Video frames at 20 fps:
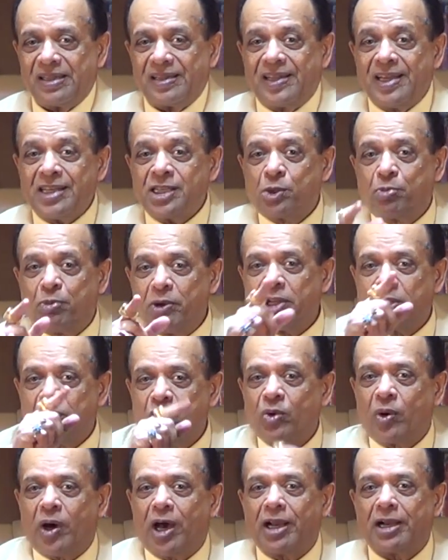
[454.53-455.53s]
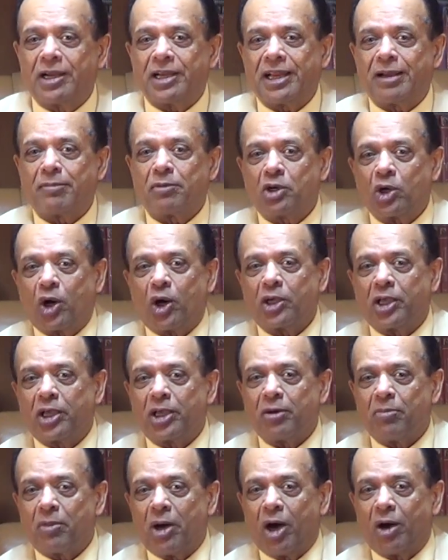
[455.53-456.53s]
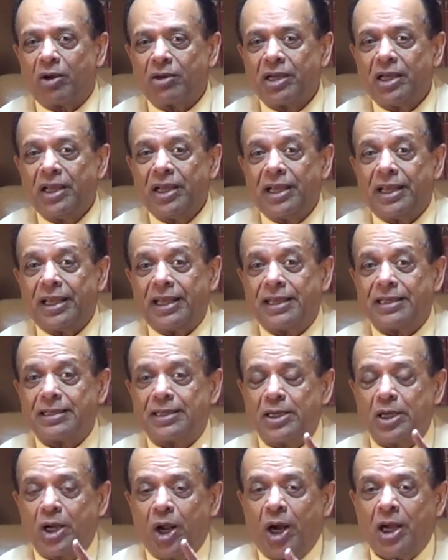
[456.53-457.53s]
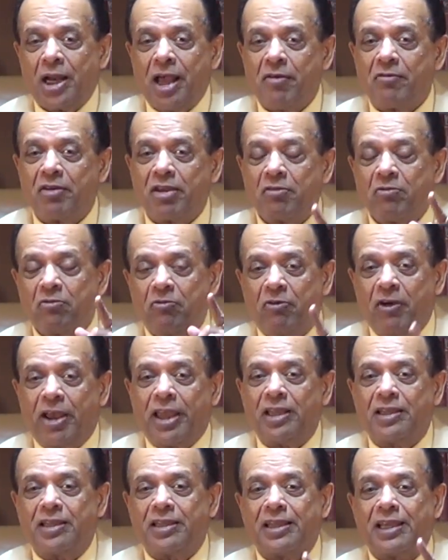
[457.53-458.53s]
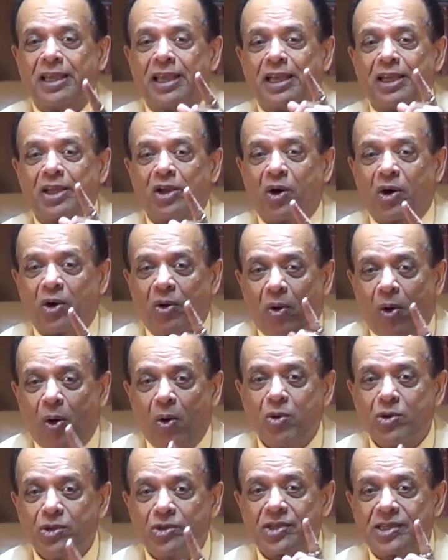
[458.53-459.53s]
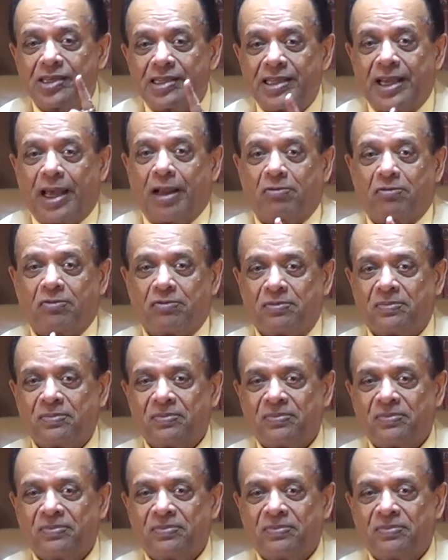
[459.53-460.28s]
This spirituality I'm talking about is not having faith in your own self.